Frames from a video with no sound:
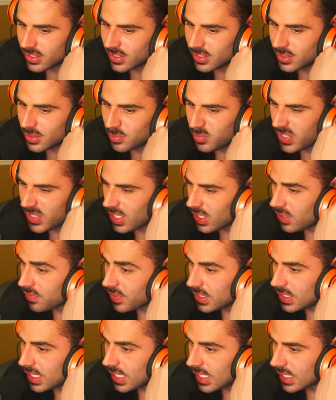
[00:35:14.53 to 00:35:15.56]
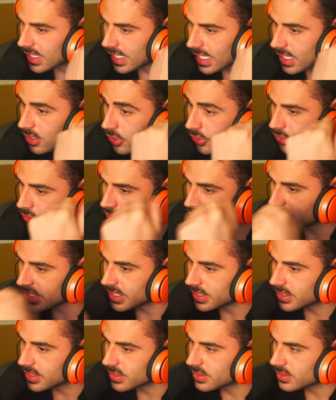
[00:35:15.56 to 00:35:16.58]
middle of the day, I can't learn shit.
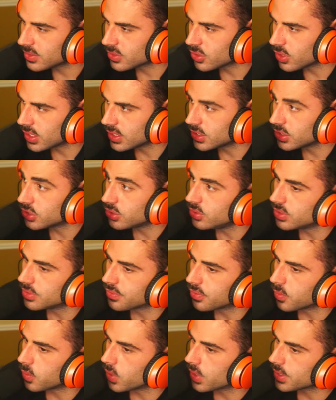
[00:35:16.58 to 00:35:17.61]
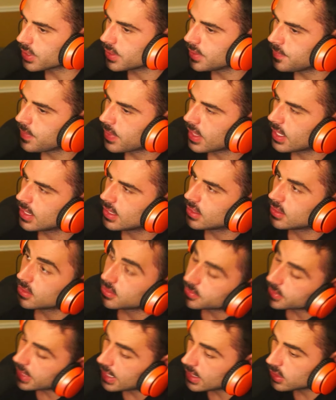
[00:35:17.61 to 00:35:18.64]
So I just use it for work.
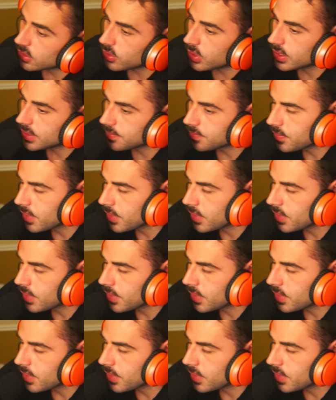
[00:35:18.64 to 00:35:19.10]
Can't do it.